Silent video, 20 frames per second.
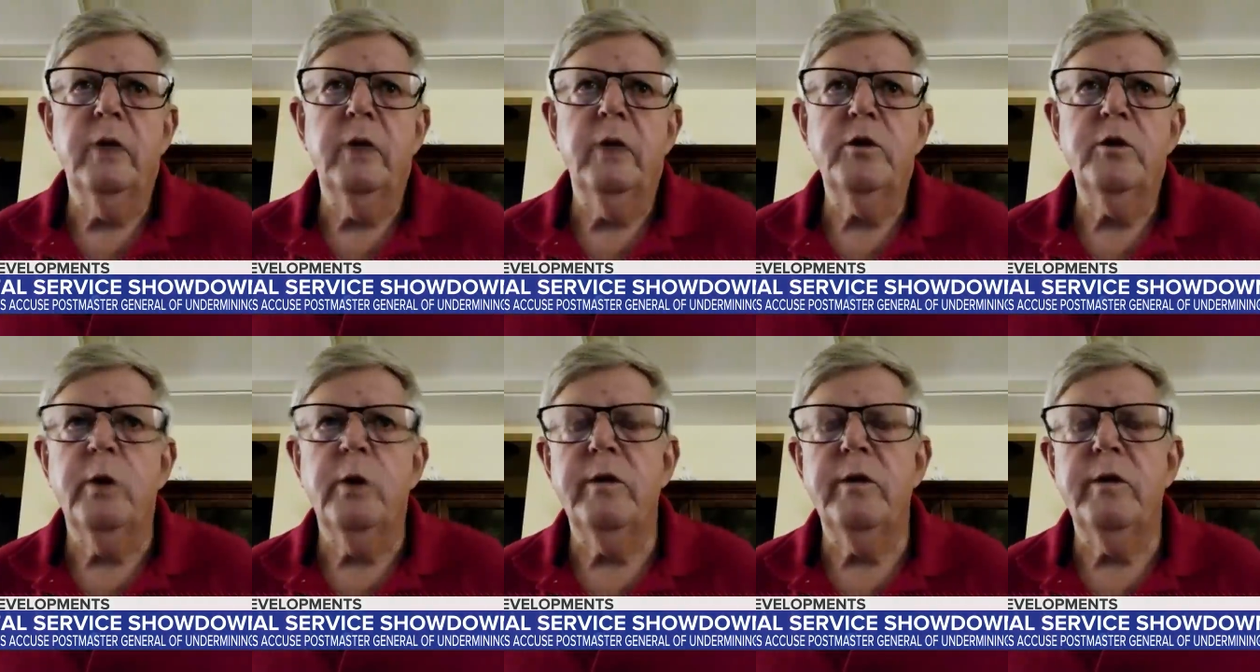
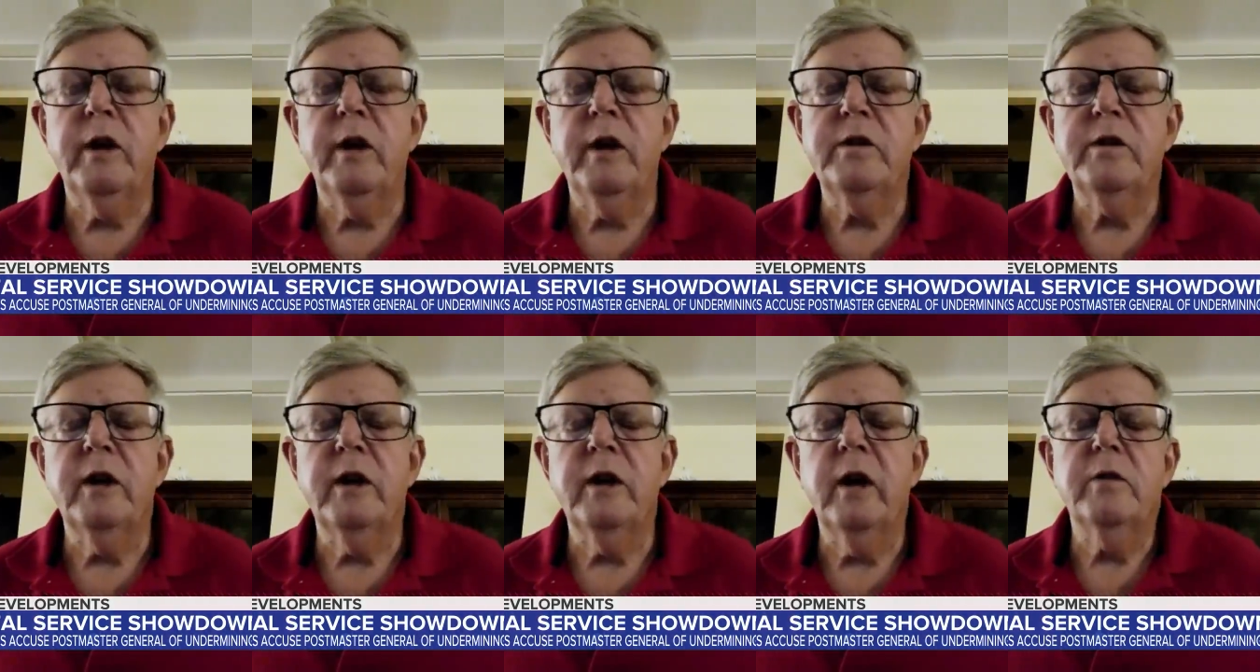
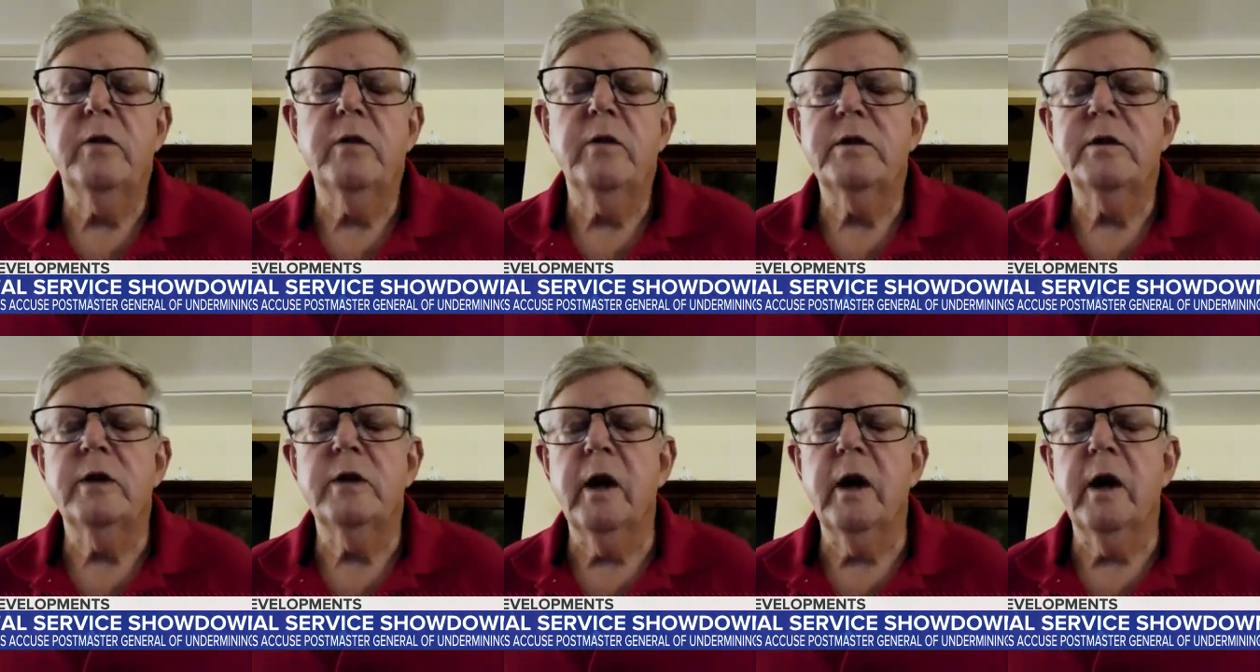$12,000 is a
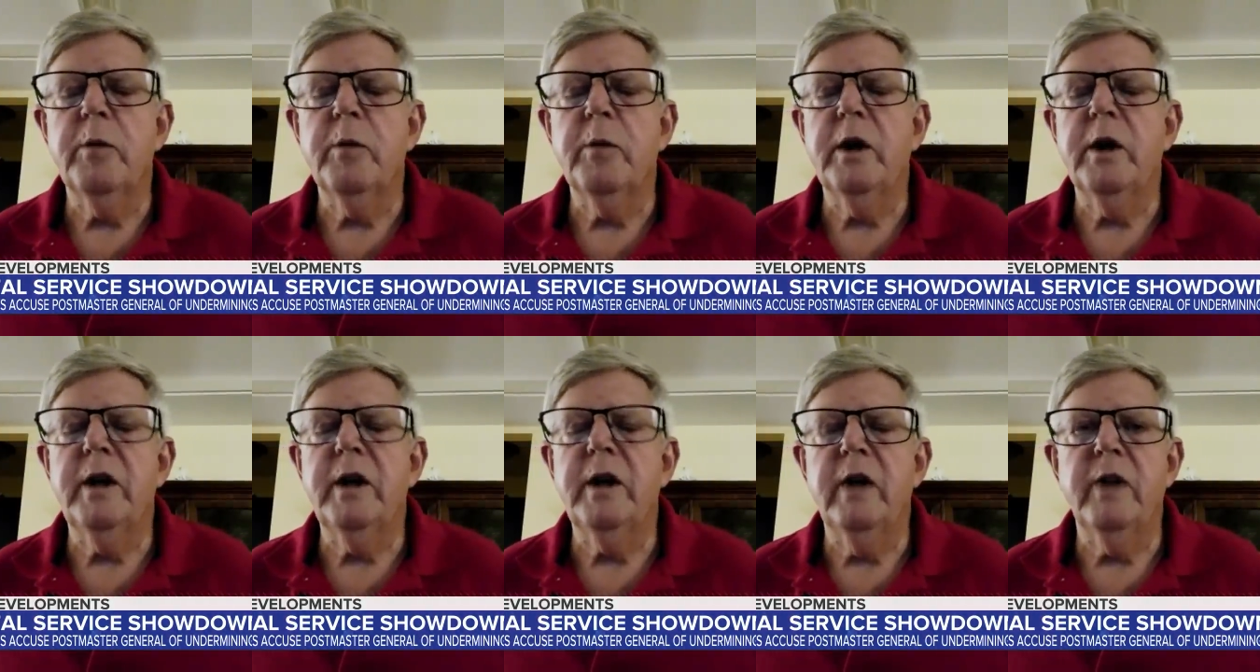lot of money to
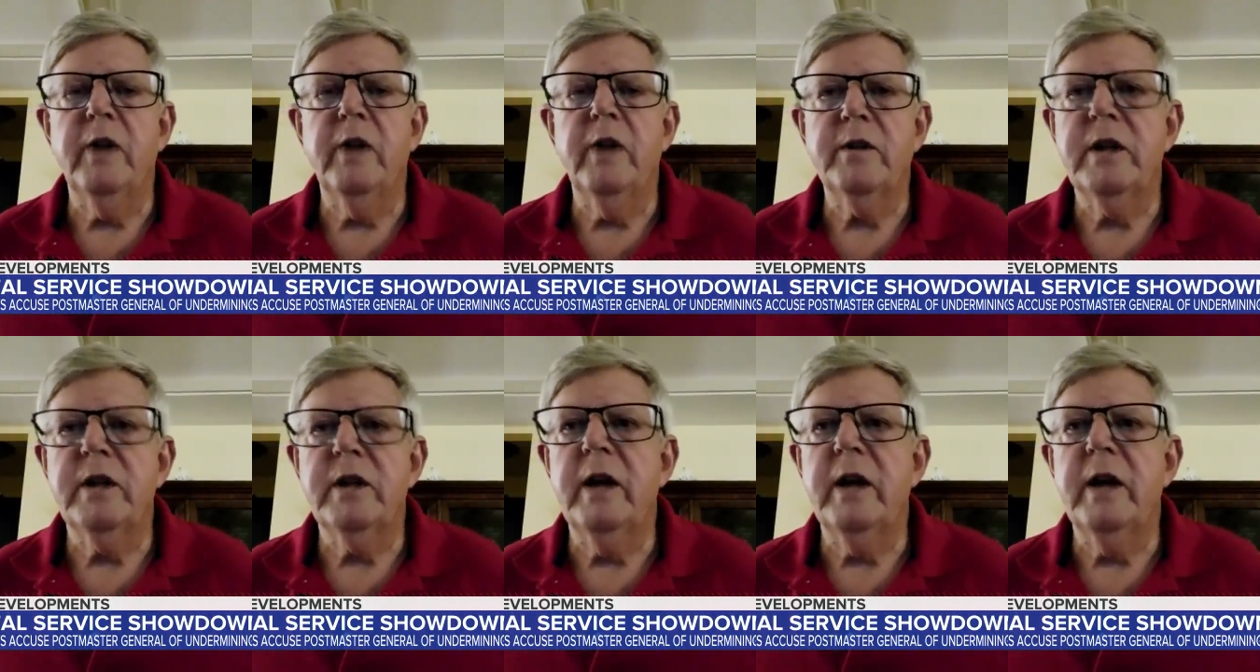have
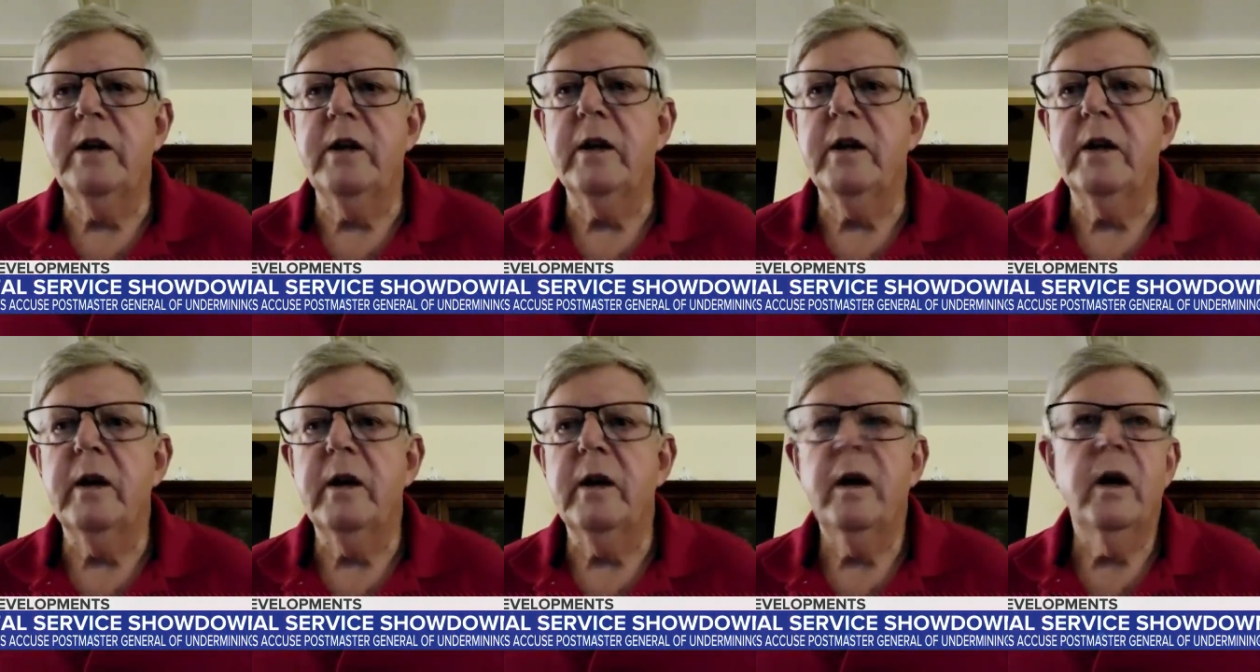outstanding
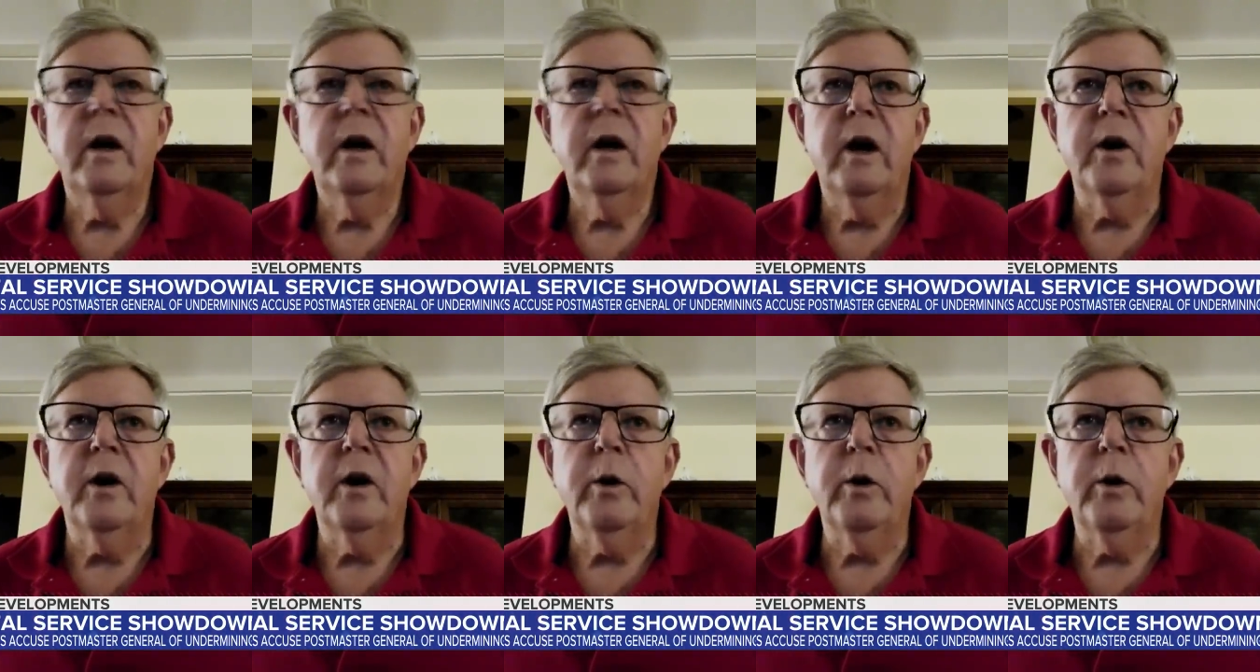on a
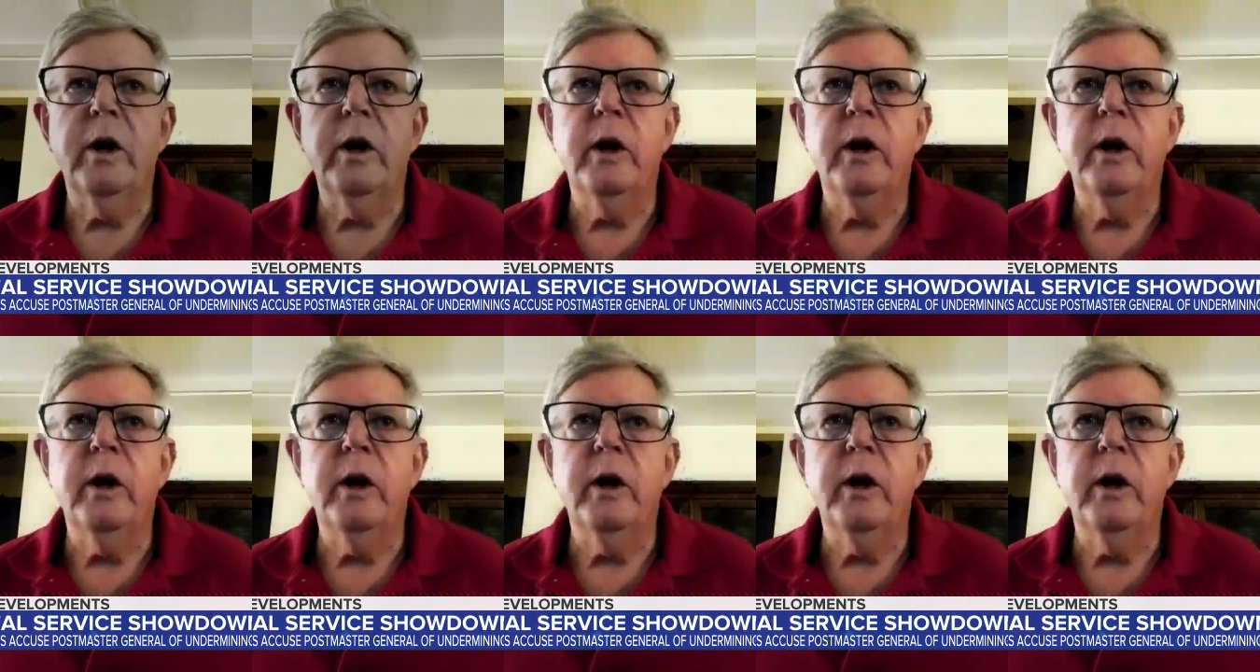credit